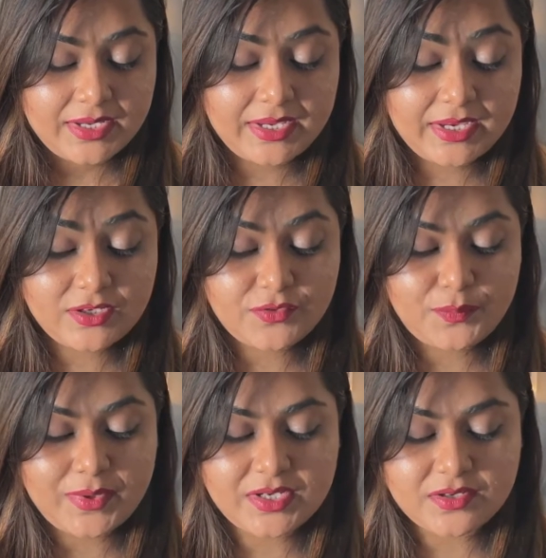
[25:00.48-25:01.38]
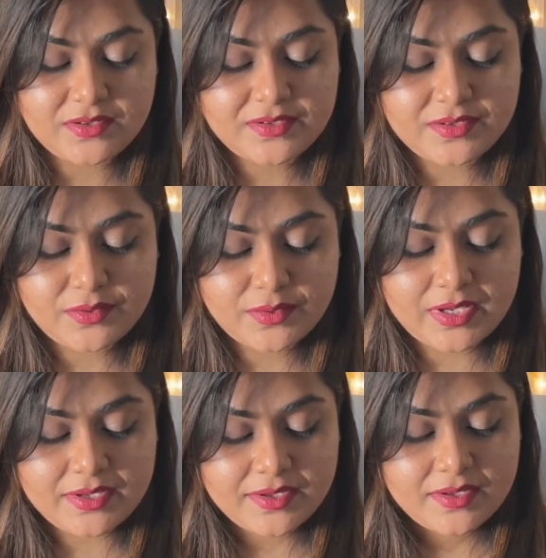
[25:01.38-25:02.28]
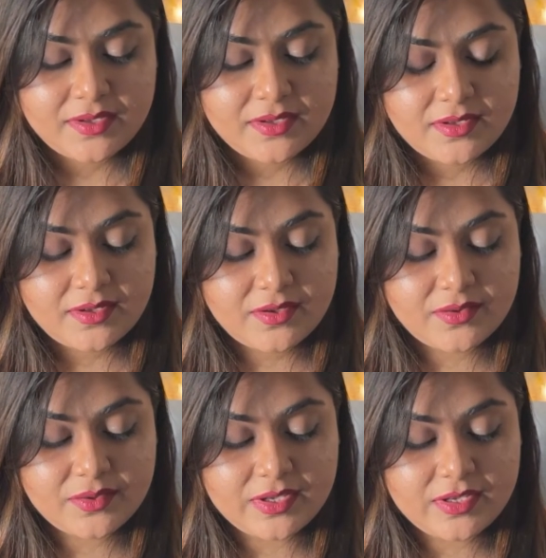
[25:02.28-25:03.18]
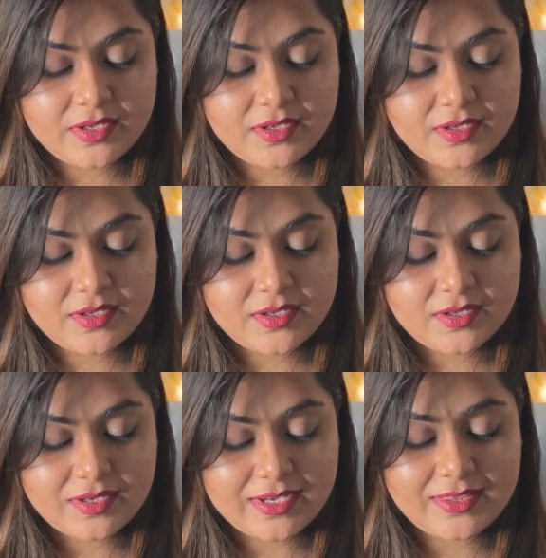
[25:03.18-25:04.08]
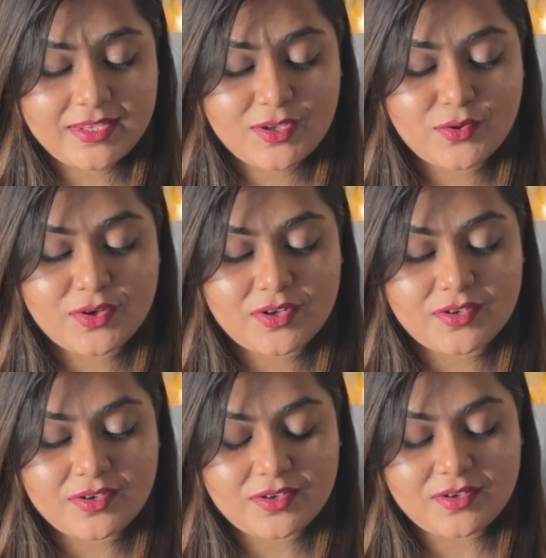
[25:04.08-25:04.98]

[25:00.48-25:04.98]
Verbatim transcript: Eight of Pentacles. Okay, I think you're